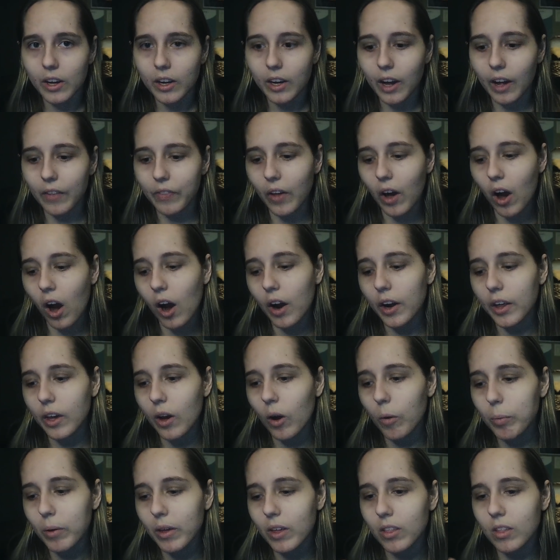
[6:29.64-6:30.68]
cut the
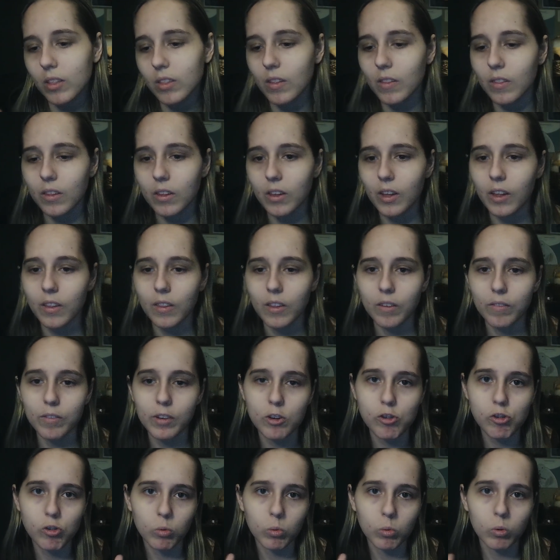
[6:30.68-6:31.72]
audio pieces and the
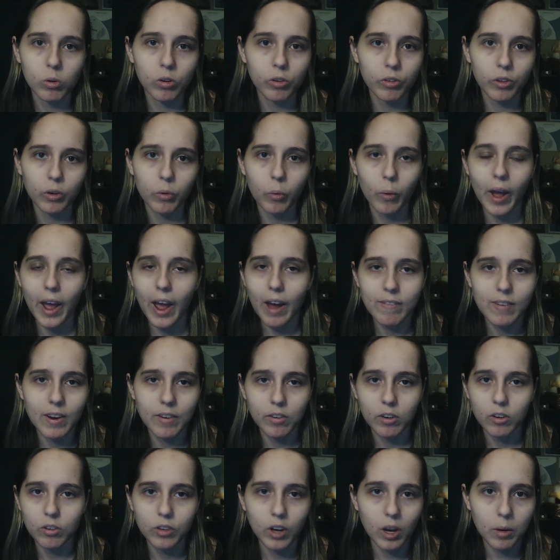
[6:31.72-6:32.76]
visuals in a way I've
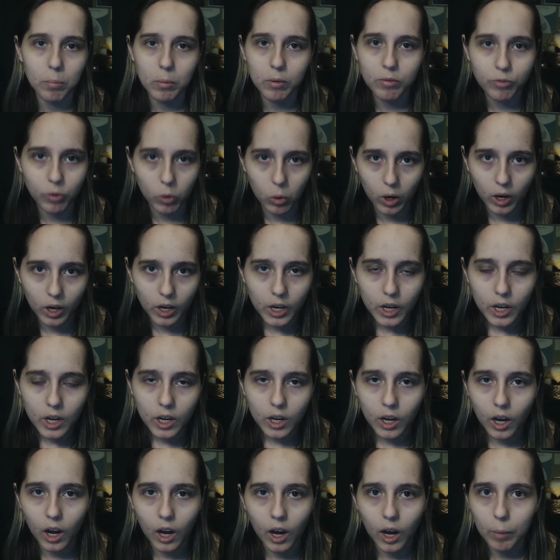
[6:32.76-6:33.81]
never done before,
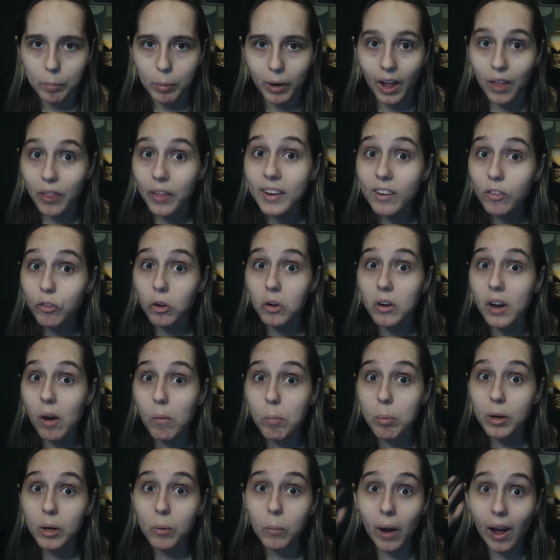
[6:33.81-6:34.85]
but I think it turned out
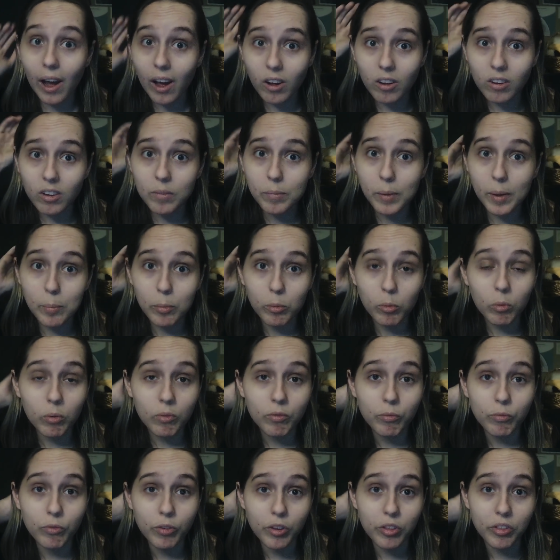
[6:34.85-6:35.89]
pretty well. People
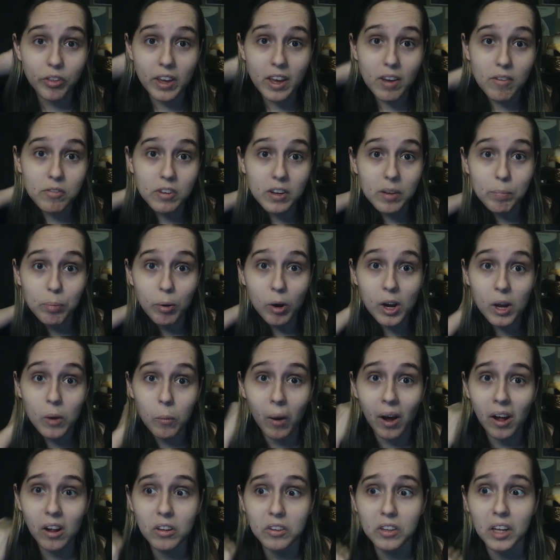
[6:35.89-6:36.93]
received it pretty
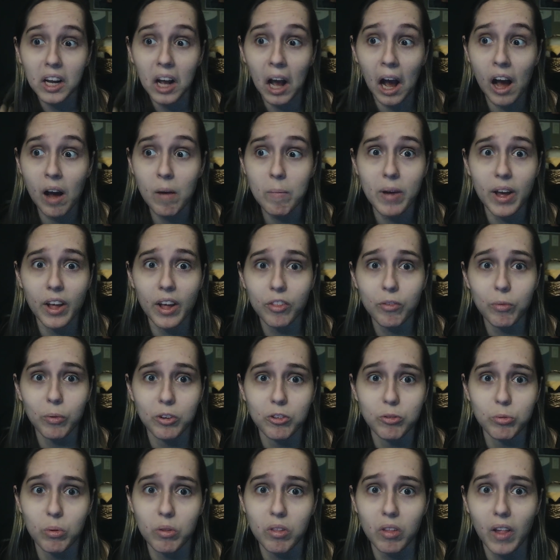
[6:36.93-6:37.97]
well in the comments,
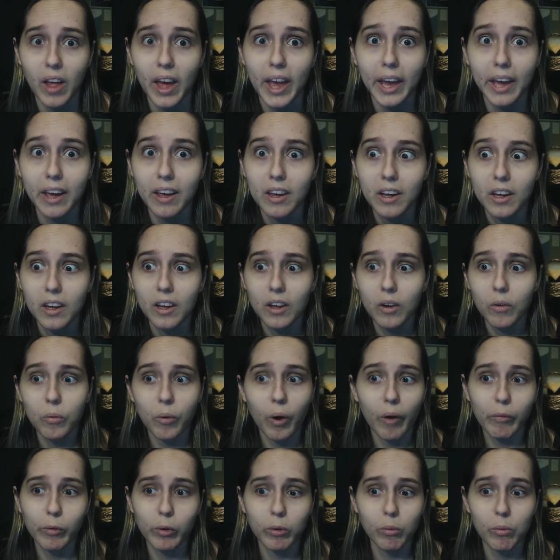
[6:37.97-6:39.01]
which was like, well,
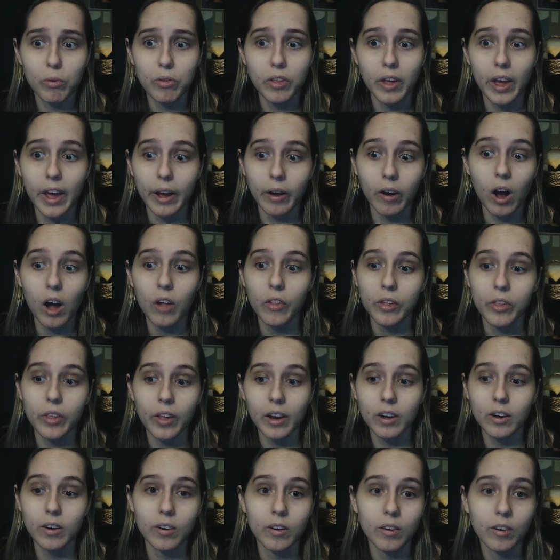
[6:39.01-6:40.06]
everyone was saying, oh, the
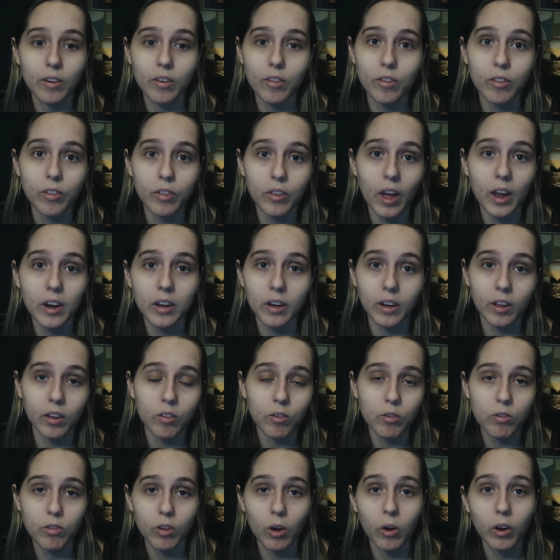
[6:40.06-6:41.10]
editings
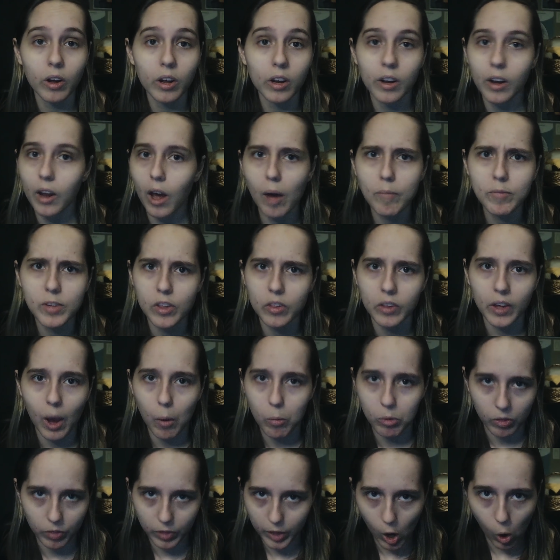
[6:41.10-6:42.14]
are so good, and obviously I
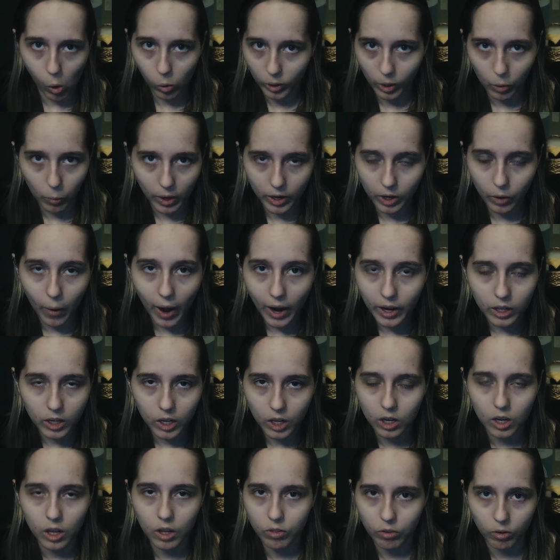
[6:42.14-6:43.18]
wasn't the only one who
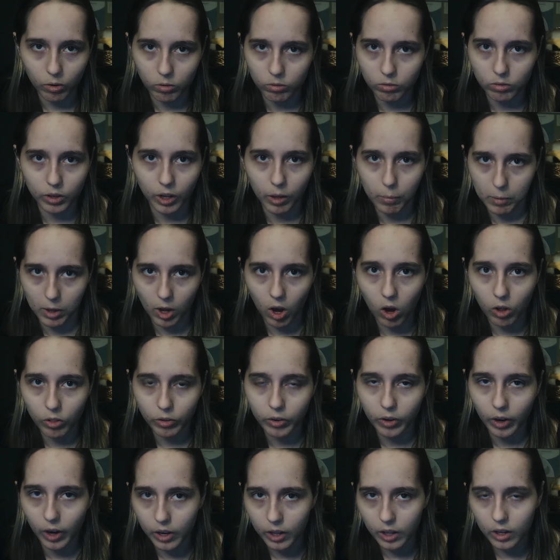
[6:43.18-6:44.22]
edited it, don't give me all the
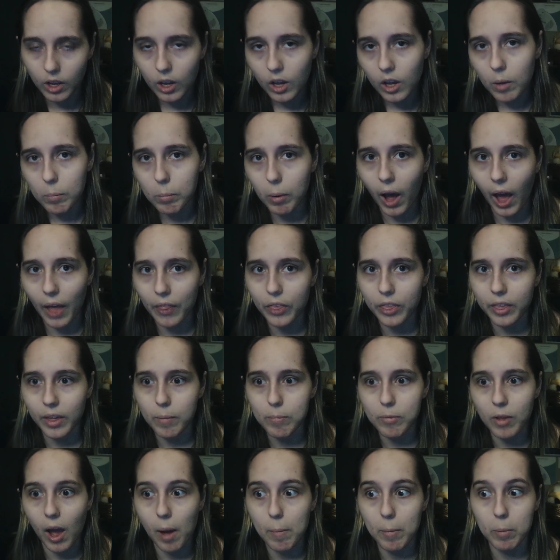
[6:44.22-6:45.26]
credit, but at the
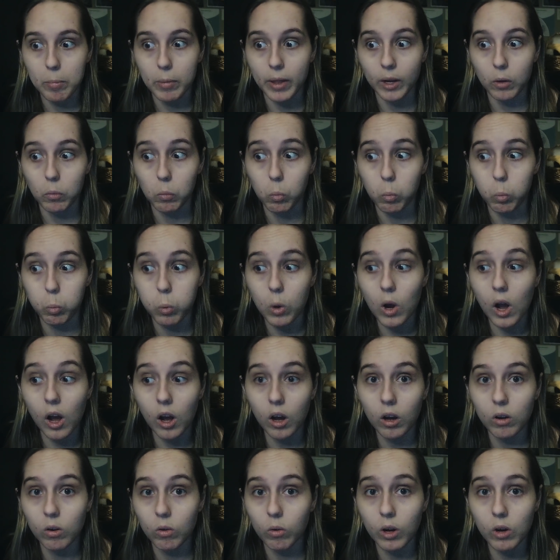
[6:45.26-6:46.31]
same time I'm like,
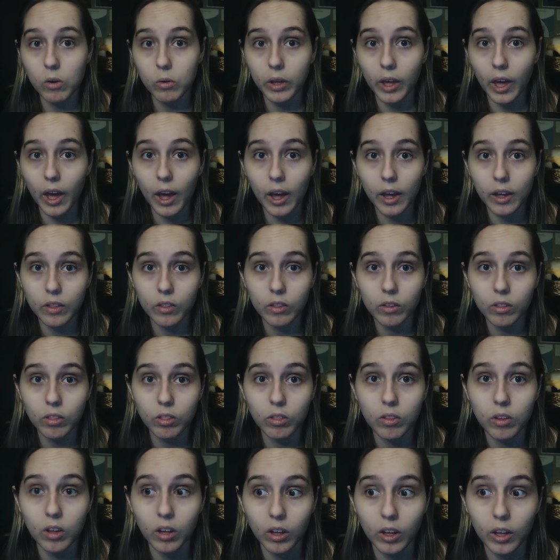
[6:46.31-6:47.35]
whoa, okay, this is
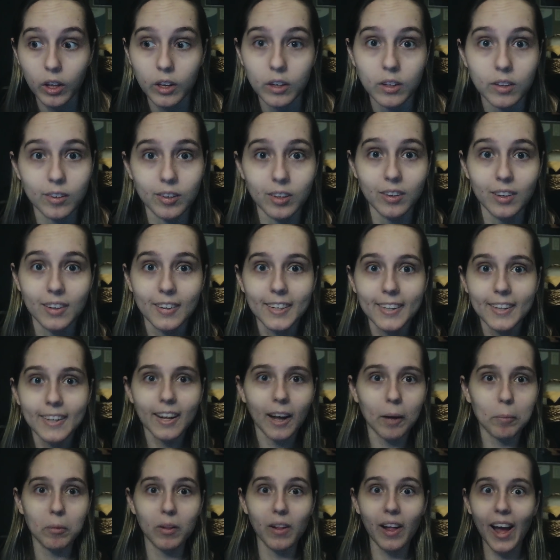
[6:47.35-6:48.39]
good.
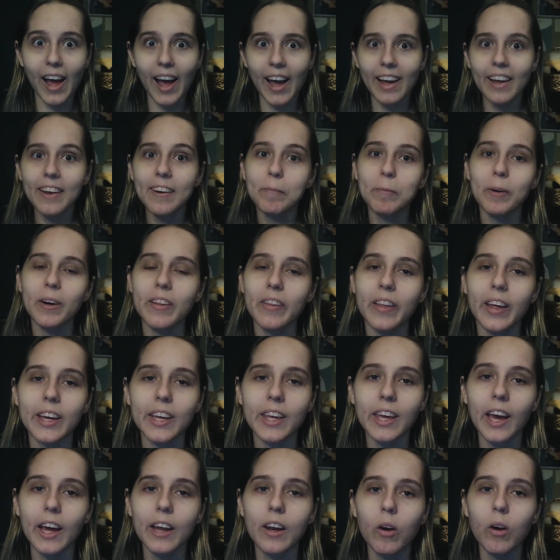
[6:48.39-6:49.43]
I'm glad. But like,
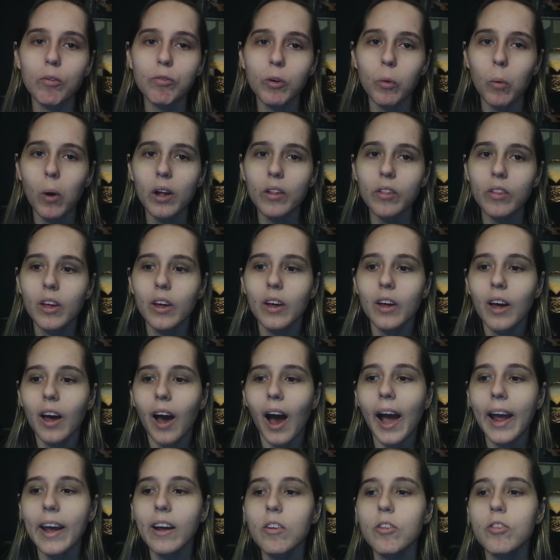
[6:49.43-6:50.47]
yeah, no, if you want,
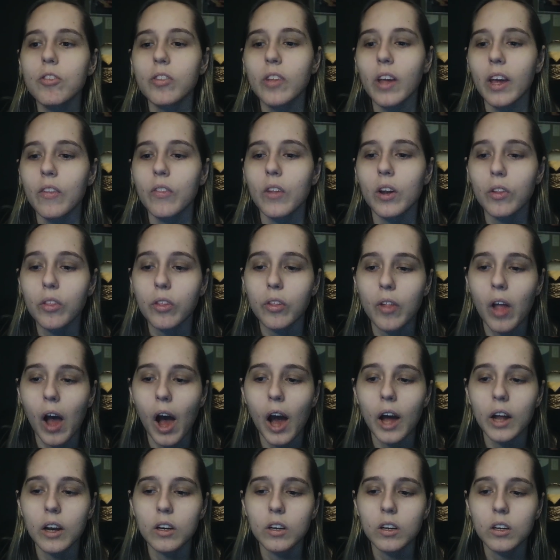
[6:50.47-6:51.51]
I understand that it's
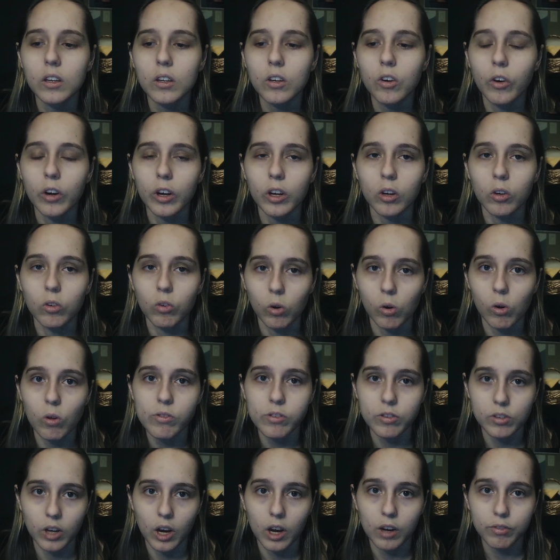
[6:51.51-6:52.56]
not Critical Role
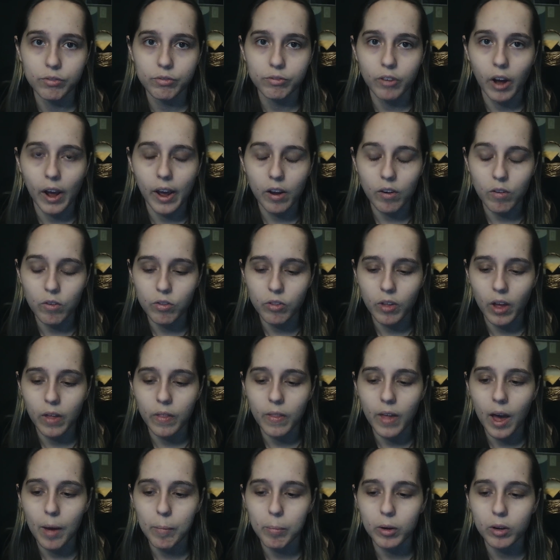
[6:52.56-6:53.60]
stuff, I understand
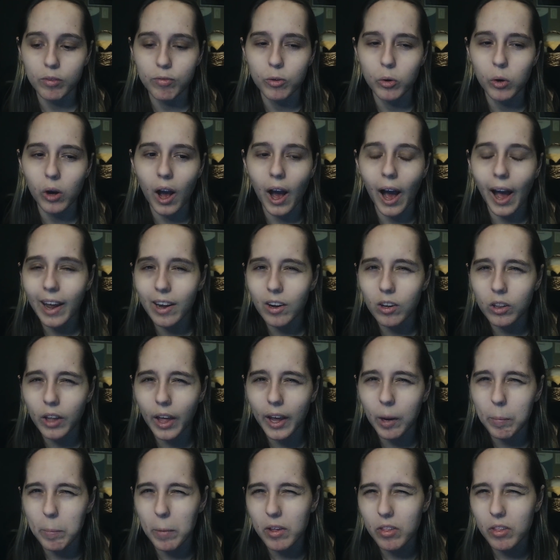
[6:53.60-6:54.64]
that, but if you kind of
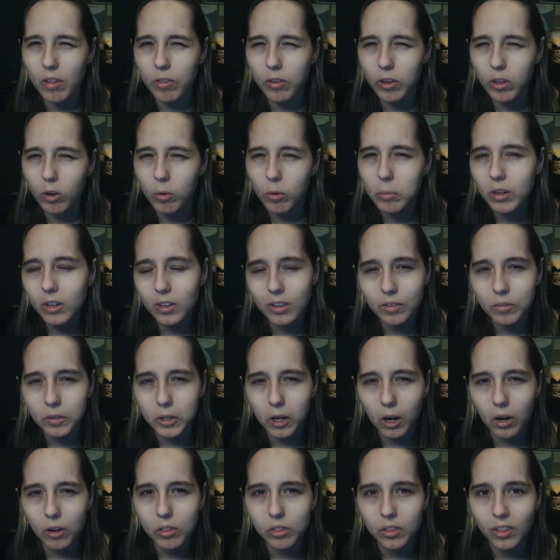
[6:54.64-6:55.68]
like my sense of humor in
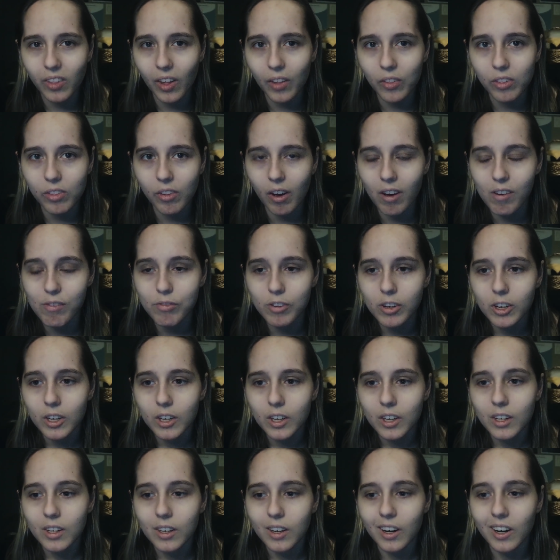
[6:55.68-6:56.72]
regards to that stuff,
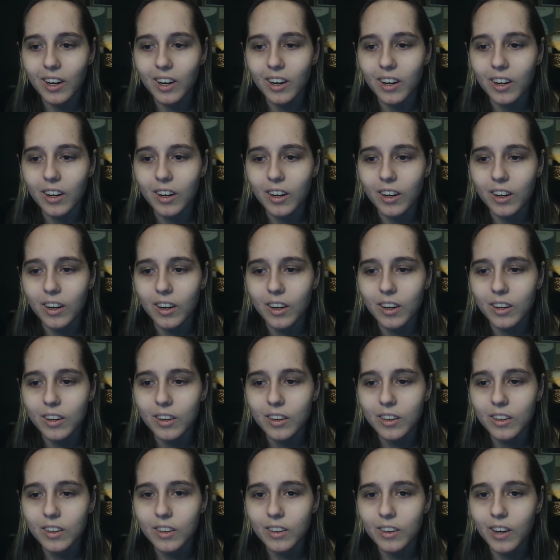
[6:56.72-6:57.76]

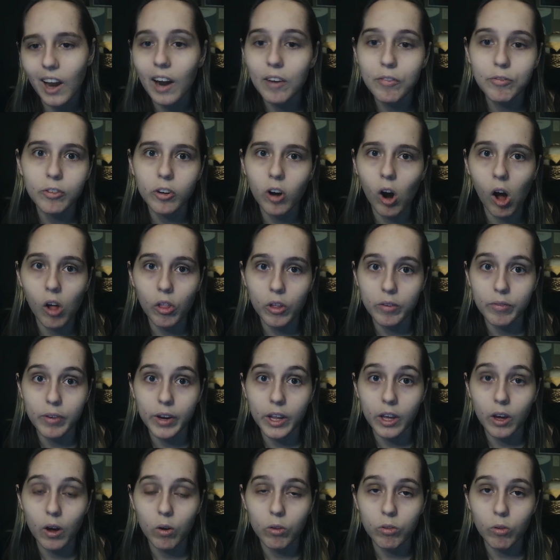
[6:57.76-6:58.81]
not for all their
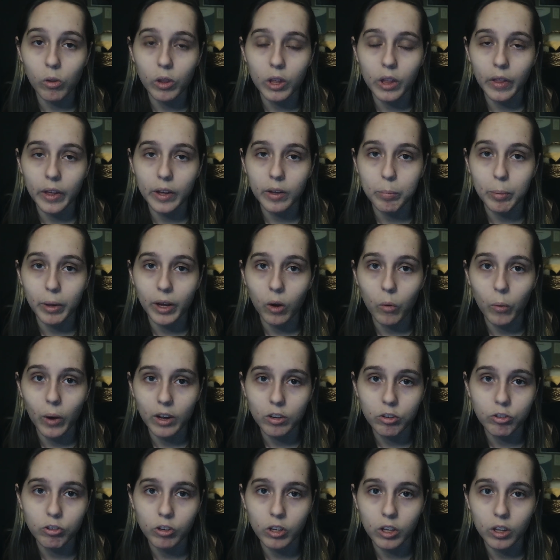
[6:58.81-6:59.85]
videos, only like Big
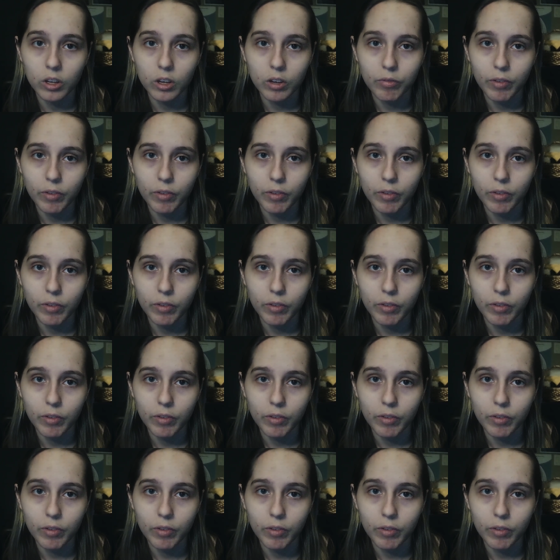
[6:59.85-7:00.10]
Question,